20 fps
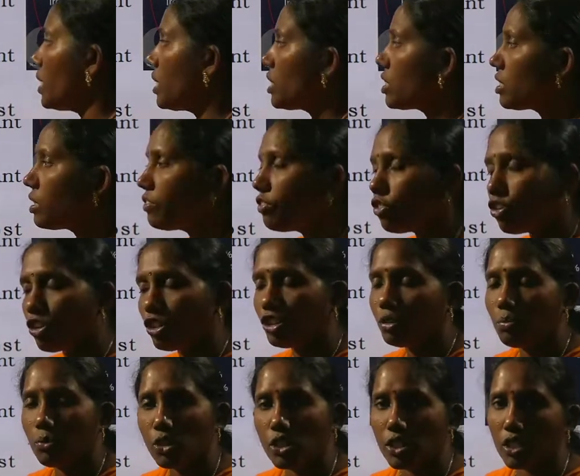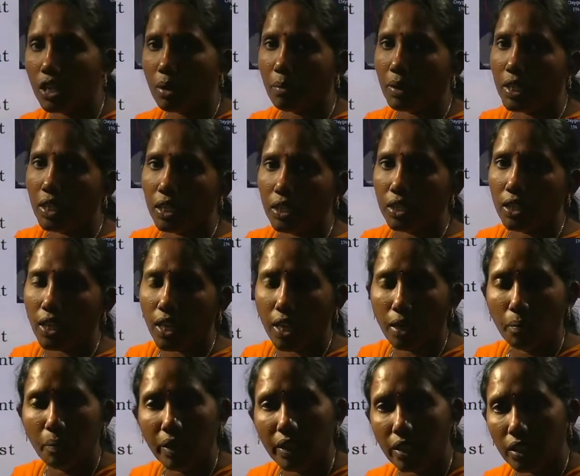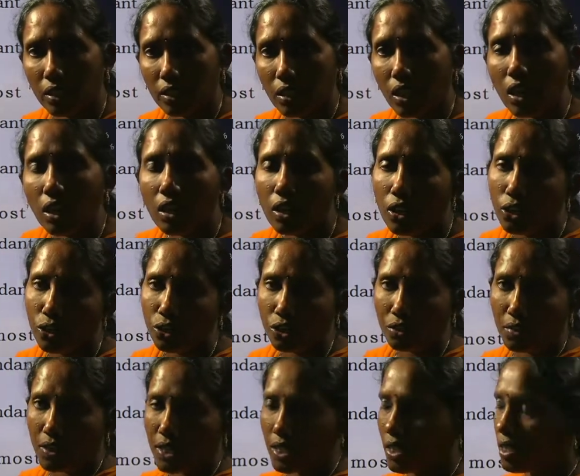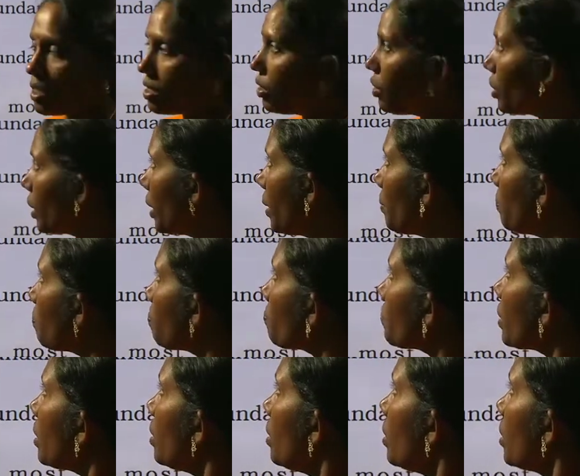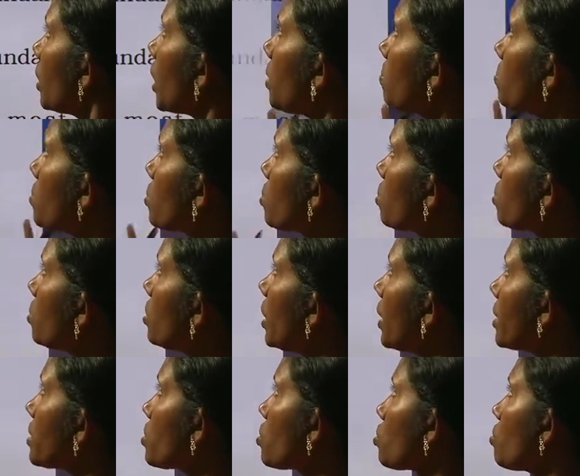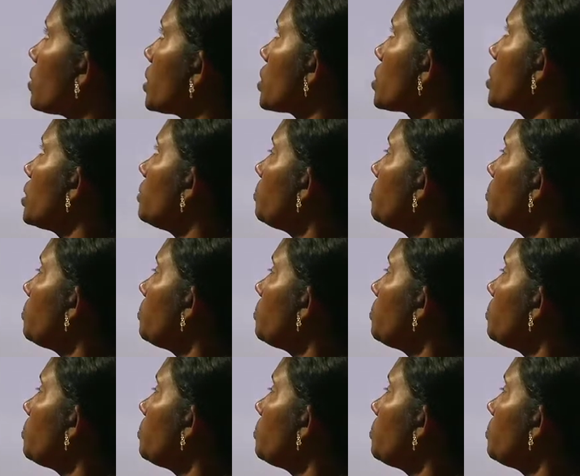is the fourth most abundant element in the universe. Okay, comes to the next question.